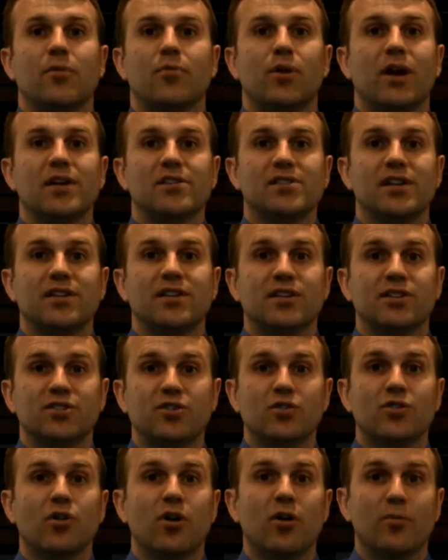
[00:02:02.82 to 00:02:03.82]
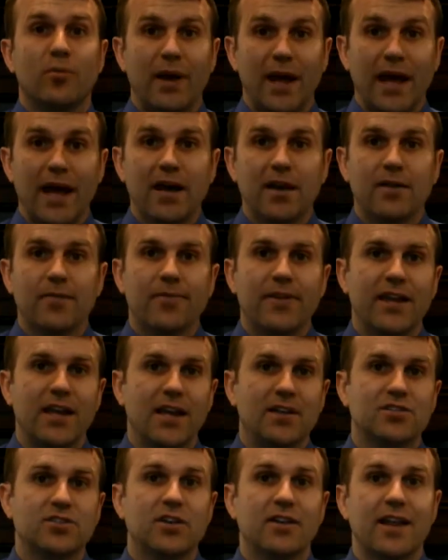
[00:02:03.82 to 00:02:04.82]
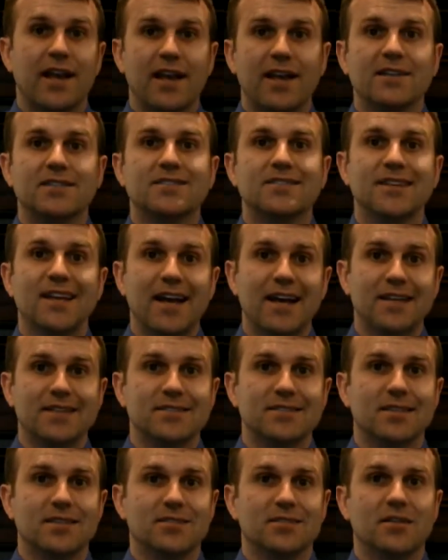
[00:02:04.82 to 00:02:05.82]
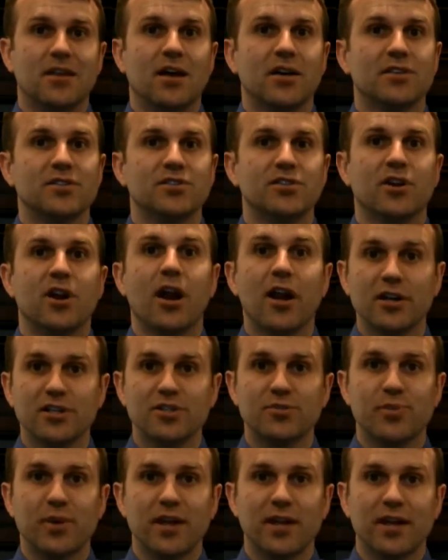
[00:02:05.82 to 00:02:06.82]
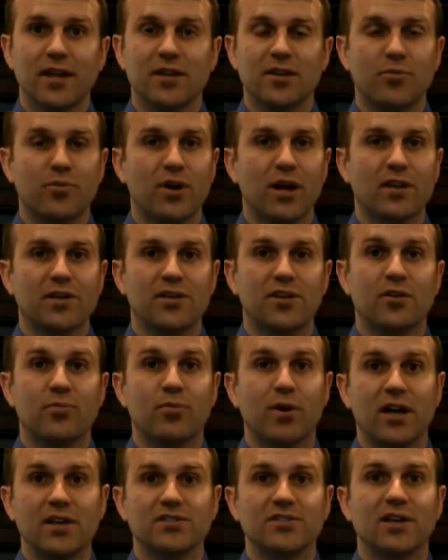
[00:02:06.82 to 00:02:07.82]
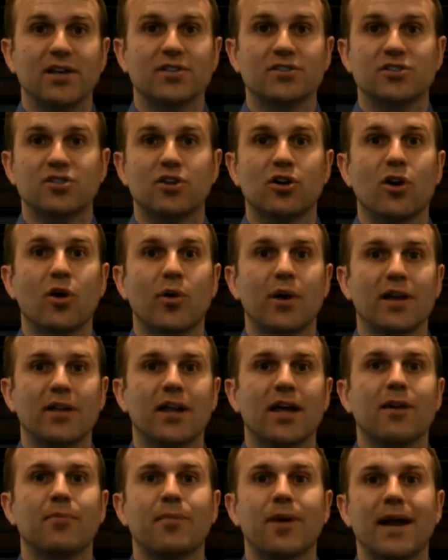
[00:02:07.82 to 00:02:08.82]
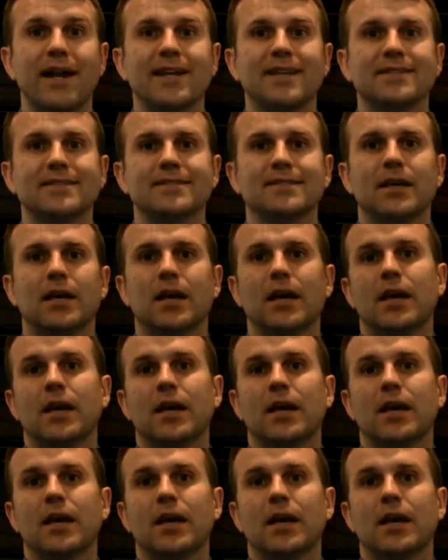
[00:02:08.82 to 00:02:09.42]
prostate tissue grow back? The answer to that is yes. As long as your heart's beating, your prostate is growing like mine is.